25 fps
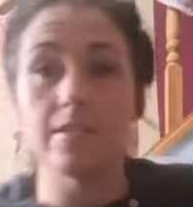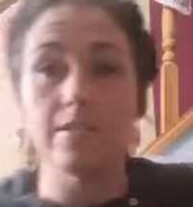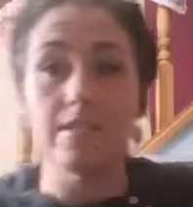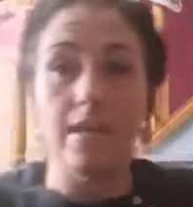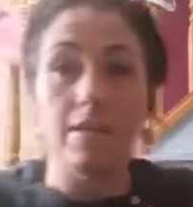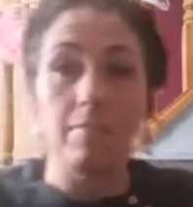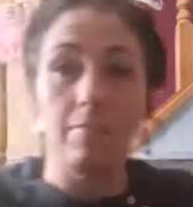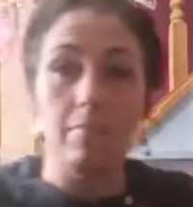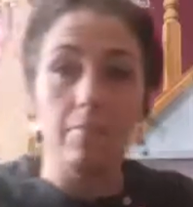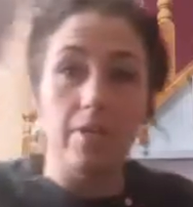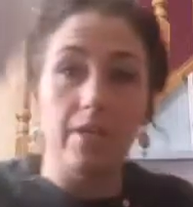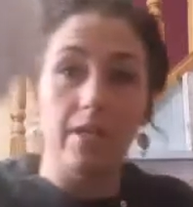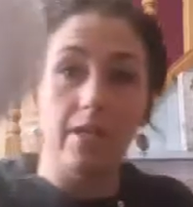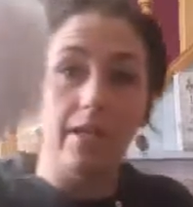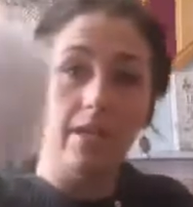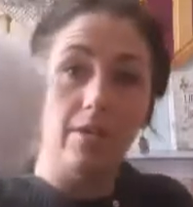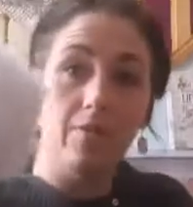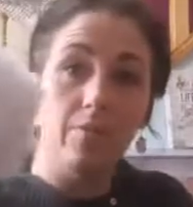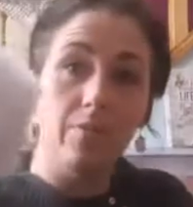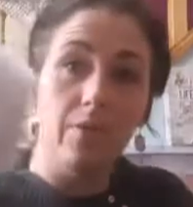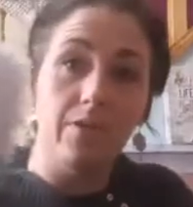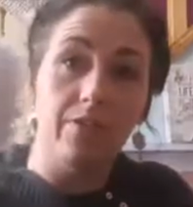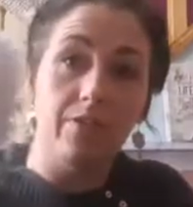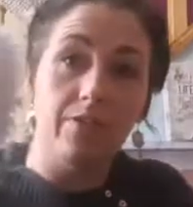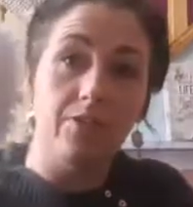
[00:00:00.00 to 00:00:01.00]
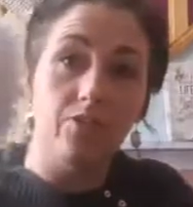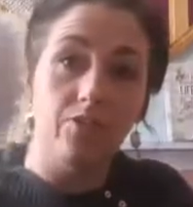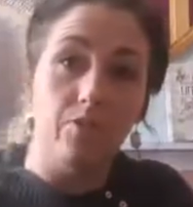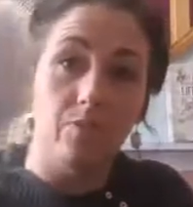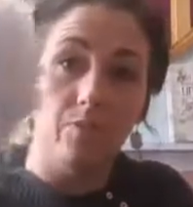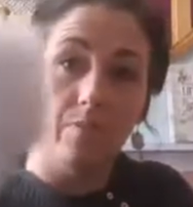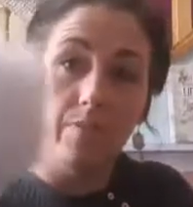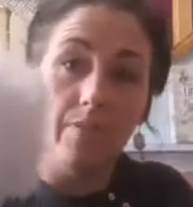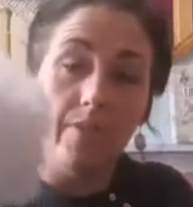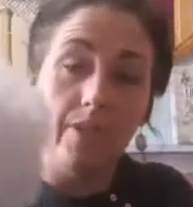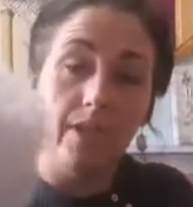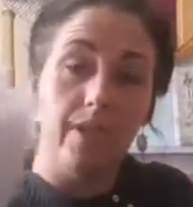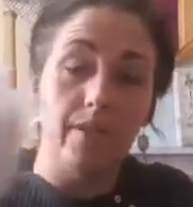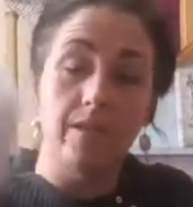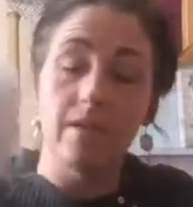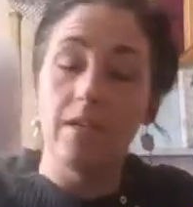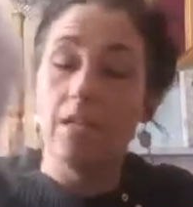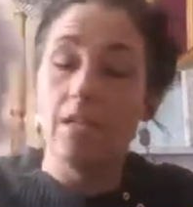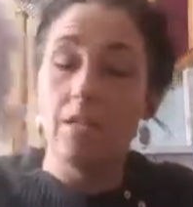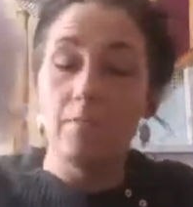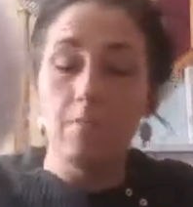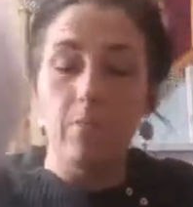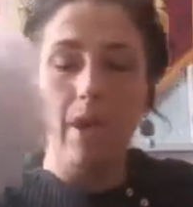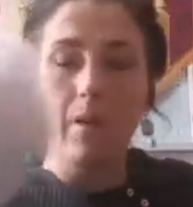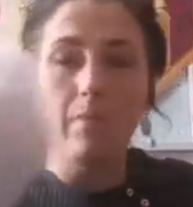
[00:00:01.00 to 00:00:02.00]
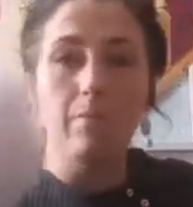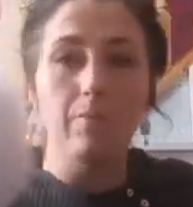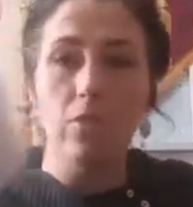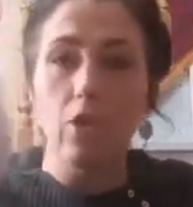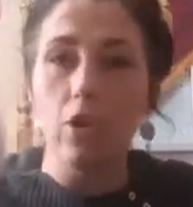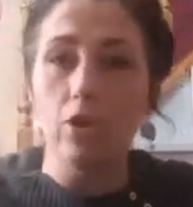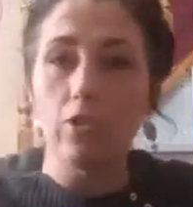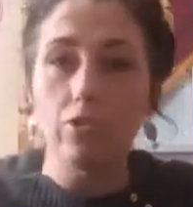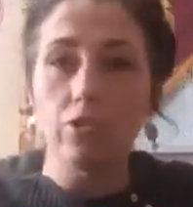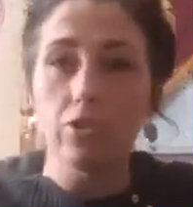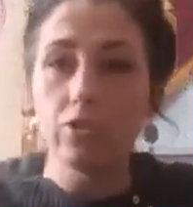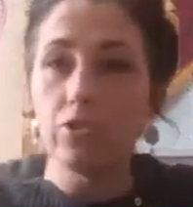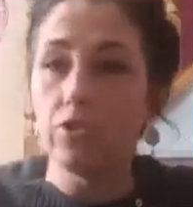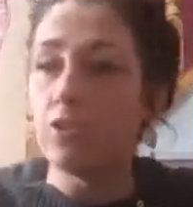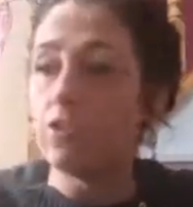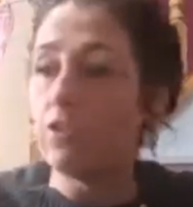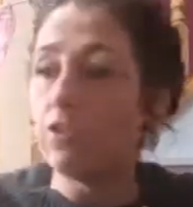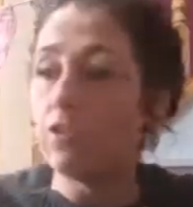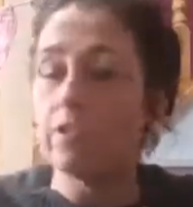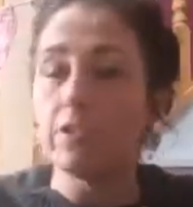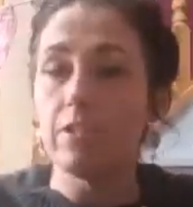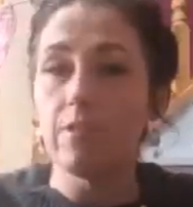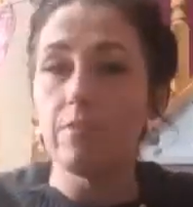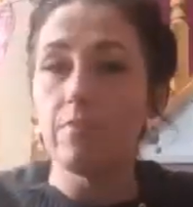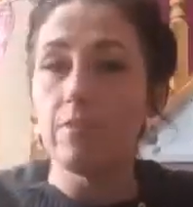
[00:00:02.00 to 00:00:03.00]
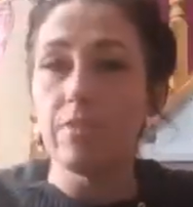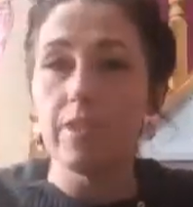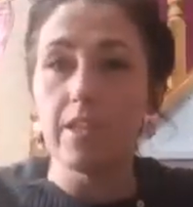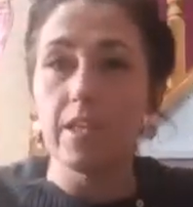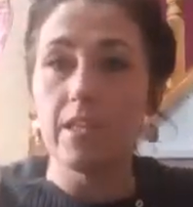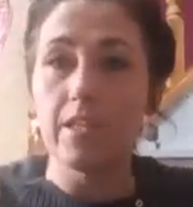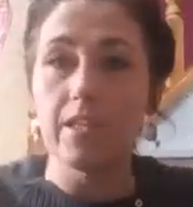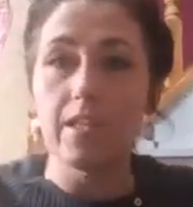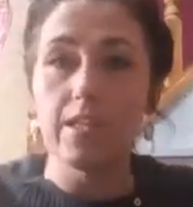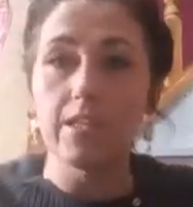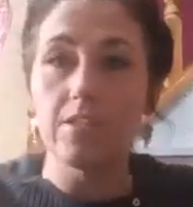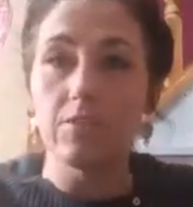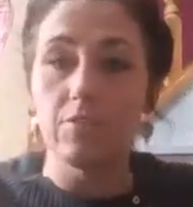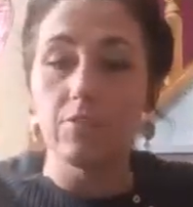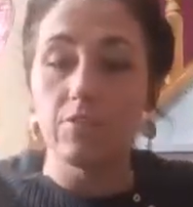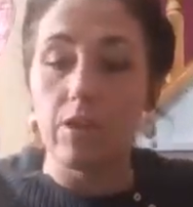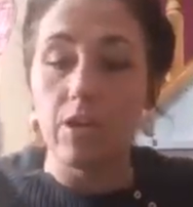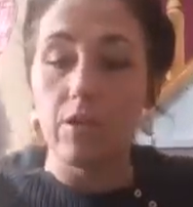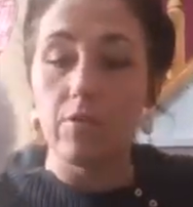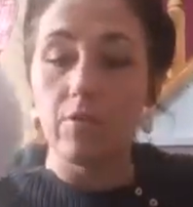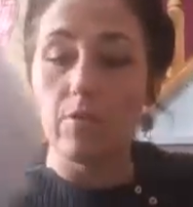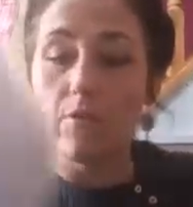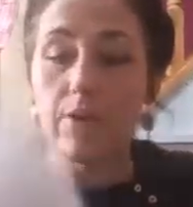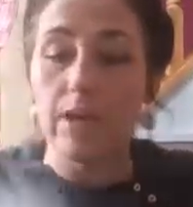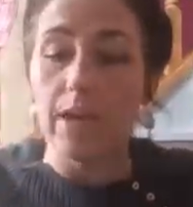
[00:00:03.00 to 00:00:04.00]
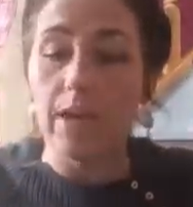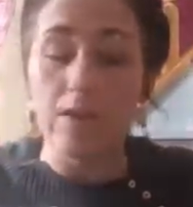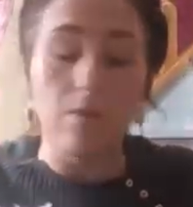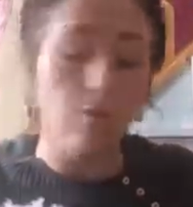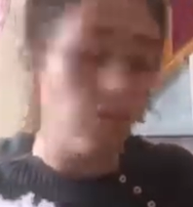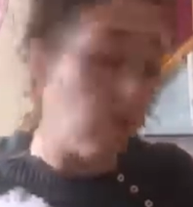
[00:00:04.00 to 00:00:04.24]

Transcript: assembling it with something. But I'm not sure. I don't think this will go really